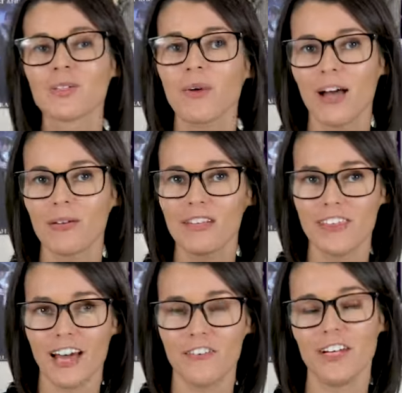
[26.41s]
So I will
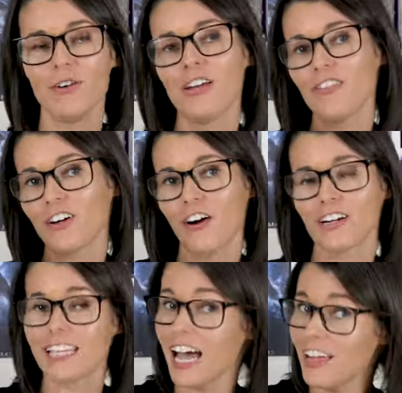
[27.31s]
leave that video in the
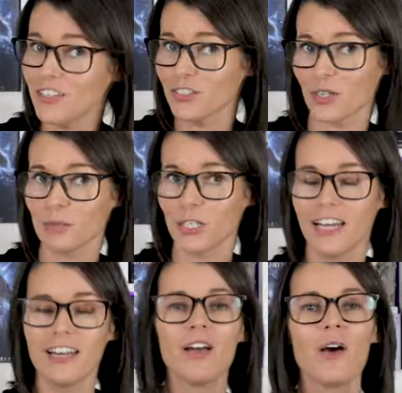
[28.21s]
cards and the
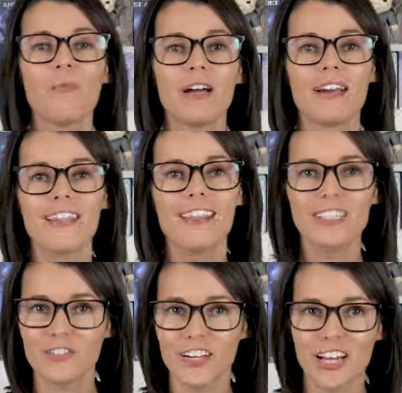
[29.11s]
description, but
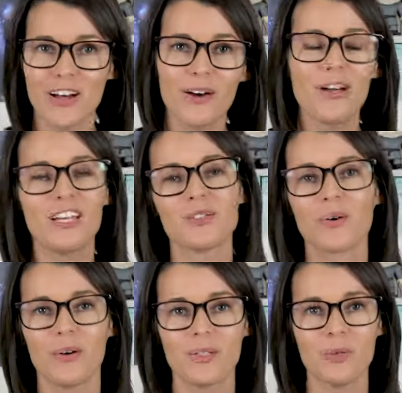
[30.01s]
this video is
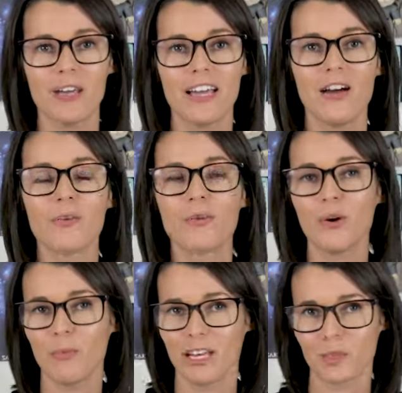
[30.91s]
going to be
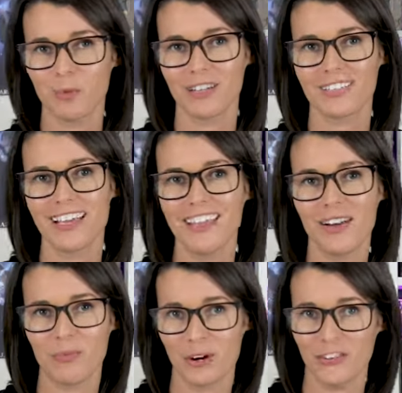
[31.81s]
romance books
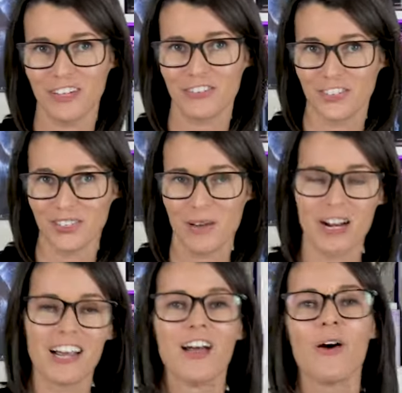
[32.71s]
that are perfect for
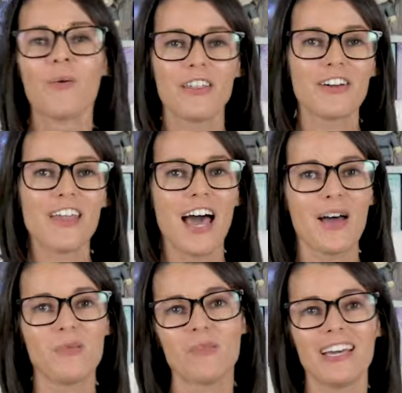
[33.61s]
summer. Whether
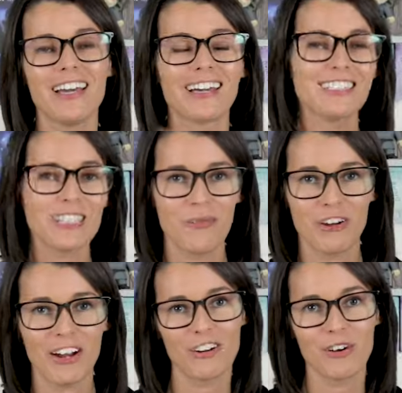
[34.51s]
that be
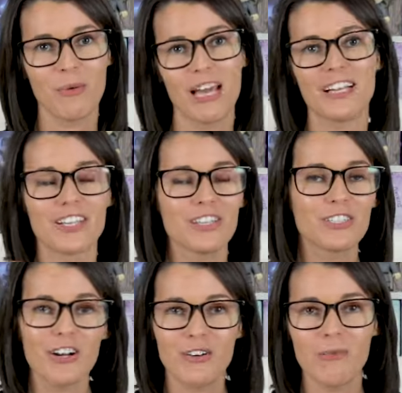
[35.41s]
contemporary romance,
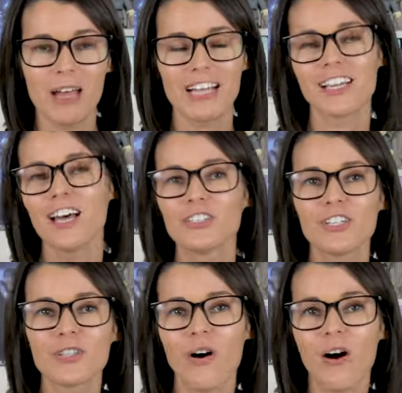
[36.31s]
dark romance,
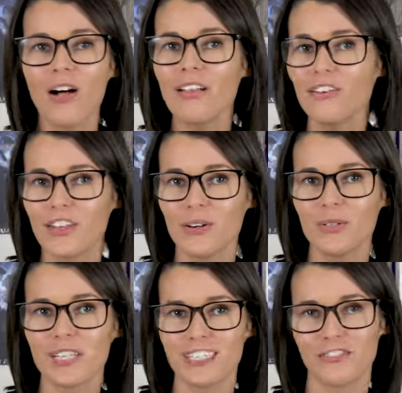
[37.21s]
just all of
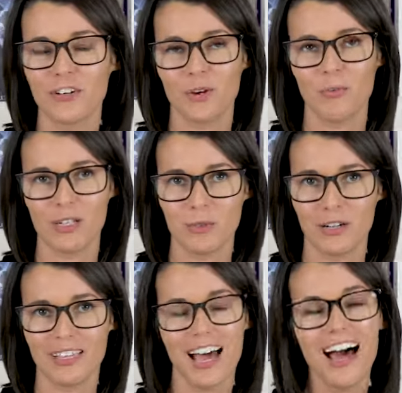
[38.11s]
those different romance
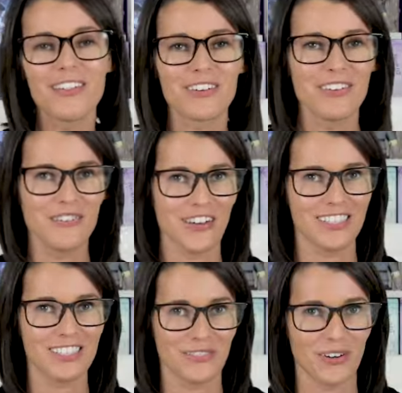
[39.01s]
books other than
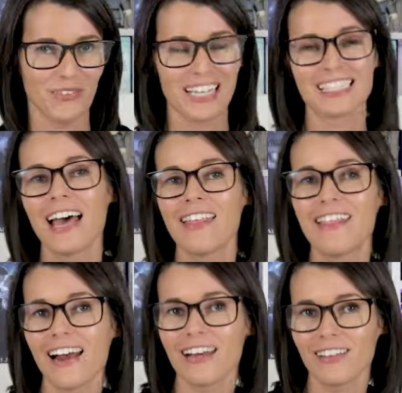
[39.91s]
fantasy romance
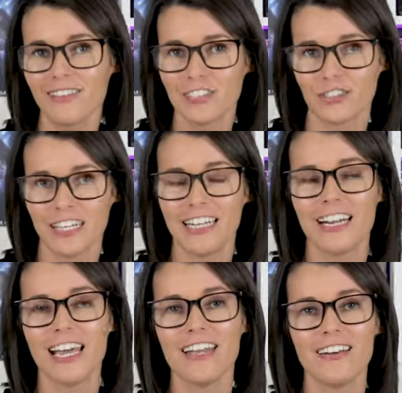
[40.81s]
that I love to
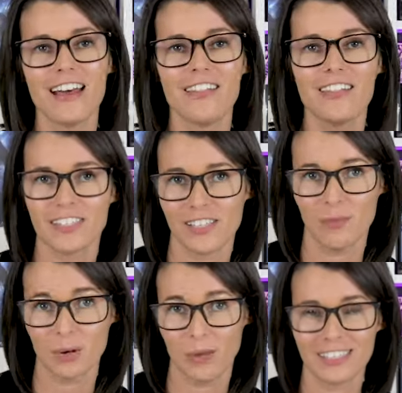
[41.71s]
read in the
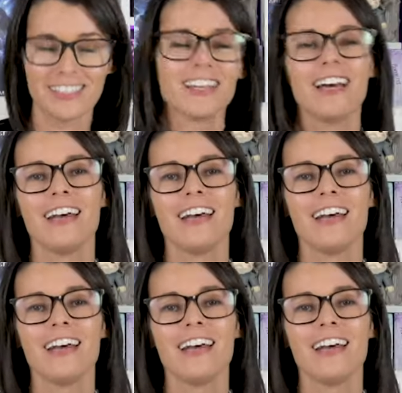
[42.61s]
summer months.